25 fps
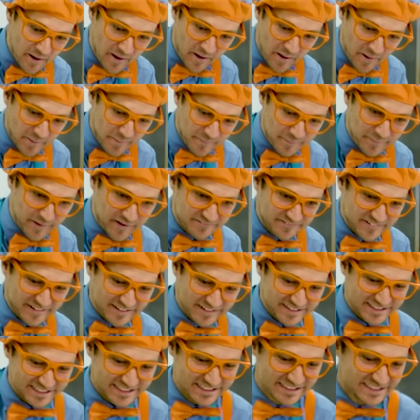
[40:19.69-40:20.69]
Oh,
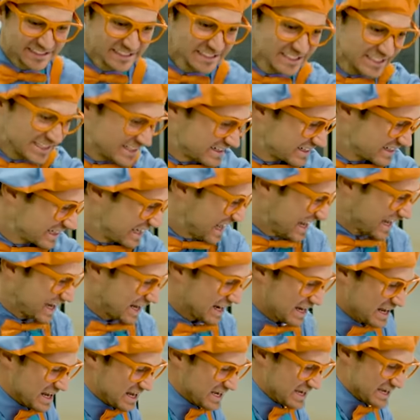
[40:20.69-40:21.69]
perfect.
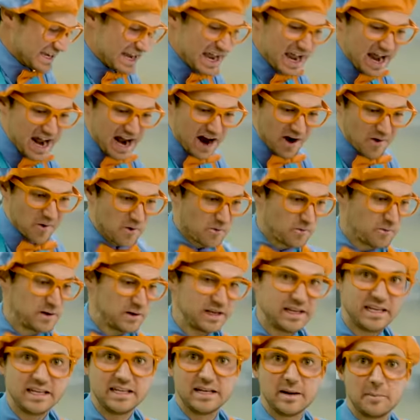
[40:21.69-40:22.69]
Okay, now
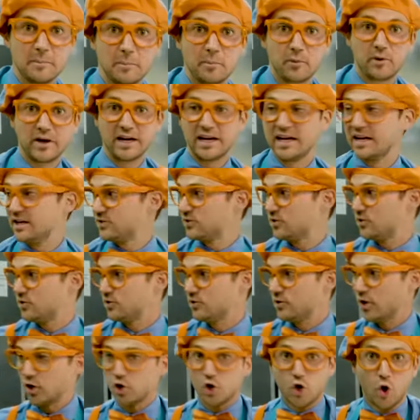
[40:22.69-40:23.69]
we need to bring it
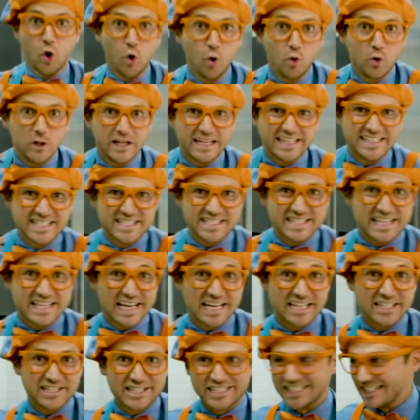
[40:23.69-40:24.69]
to the cooling
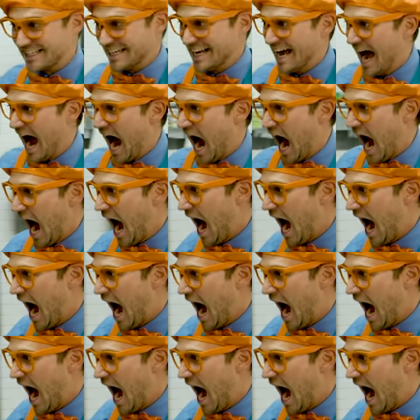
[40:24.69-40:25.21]
station.